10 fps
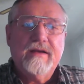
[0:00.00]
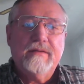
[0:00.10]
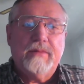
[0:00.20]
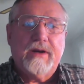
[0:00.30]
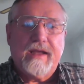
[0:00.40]

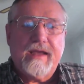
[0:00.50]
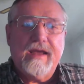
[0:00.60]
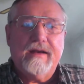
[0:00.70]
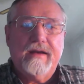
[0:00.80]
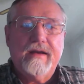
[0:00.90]
but I
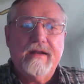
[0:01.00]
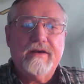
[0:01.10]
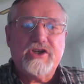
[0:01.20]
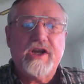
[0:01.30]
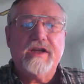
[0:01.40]
can
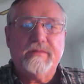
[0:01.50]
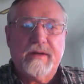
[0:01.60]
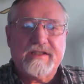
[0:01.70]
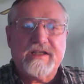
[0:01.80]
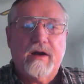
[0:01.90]
change
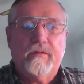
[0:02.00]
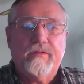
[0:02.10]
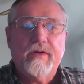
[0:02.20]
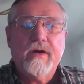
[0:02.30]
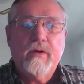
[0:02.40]
myself,
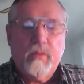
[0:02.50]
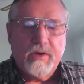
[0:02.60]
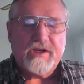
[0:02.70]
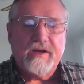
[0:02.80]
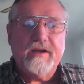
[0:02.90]
which
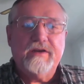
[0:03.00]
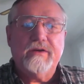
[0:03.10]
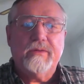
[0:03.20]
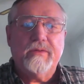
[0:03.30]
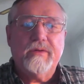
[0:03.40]
I did
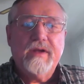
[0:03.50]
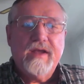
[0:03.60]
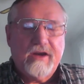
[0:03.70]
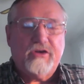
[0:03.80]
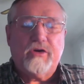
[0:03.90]
do.
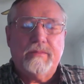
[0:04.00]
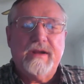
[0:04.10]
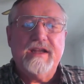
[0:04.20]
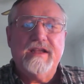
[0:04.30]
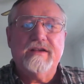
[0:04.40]
It took
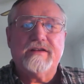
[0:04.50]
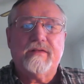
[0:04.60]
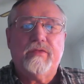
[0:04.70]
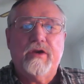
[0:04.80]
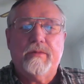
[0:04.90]
many years of
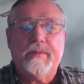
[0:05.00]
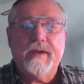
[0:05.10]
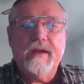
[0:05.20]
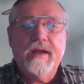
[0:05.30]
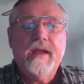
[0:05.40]

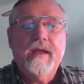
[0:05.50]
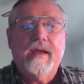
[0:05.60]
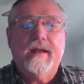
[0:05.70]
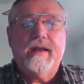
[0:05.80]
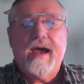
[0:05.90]
therapy
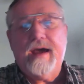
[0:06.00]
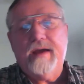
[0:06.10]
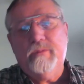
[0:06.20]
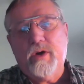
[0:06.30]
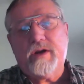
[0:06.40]
and hard
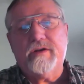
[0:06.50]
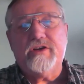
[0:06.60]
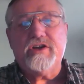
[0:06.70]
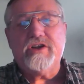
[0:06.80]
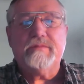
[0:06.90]
work to
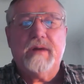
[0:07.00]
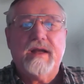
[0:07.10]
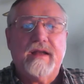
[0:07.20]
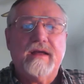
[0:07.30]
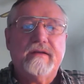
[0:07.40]
change my
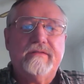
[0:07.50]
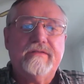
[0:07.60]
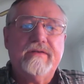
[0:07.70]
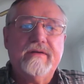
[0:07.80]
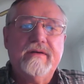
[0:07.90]
life.
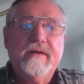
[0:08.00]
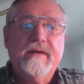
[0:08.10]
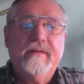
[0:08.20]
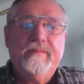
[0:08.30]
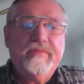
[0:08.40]

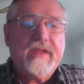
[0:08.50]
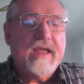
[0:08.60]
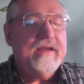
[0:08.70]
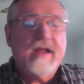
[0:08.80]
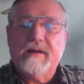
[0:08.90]

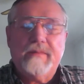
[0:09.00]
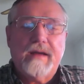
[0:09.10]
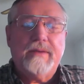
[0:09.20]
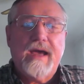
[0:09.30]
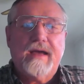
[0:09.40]
And none of my
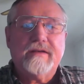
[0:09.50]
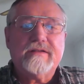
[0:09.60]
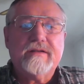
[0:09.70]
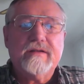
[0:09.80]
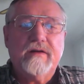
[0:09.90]

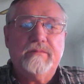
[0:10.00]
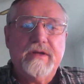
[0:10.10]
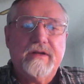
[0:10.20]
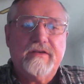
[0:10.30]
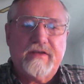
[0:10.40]
past of
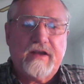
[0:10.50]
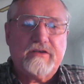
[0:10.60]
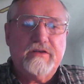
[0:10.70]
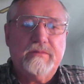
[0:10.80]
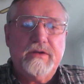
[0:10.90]
being
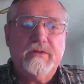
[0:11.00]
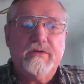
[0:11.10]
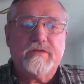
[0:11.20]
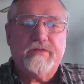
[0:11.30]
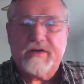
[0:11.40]
sexually
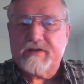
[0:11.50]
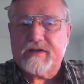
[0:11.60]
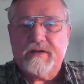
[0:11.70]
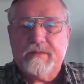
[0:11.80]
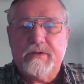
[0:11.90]
abused,
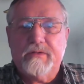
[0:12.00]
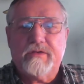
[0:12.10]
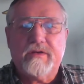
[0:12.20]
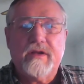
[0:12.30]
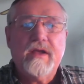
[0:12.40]
physically abused,
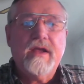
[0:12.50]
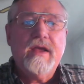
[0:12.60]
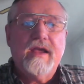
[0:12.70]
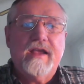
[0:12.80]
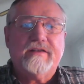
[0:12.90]

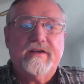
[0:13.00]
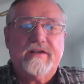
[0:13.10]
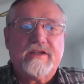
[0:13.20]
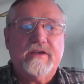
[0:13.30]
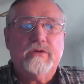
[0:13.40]
is an
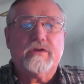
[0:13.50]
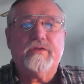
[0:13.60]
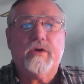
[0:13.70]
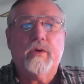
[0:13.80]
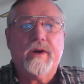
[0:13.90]
excuse
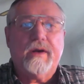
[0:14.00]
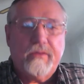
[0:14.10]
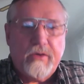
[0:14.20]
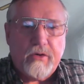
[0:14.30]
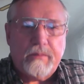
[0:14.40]
for going out
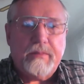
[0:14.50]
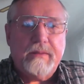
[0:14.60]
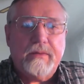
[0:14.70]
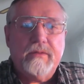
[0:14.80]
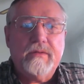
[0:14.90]
and hurt
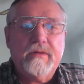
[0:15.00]
people.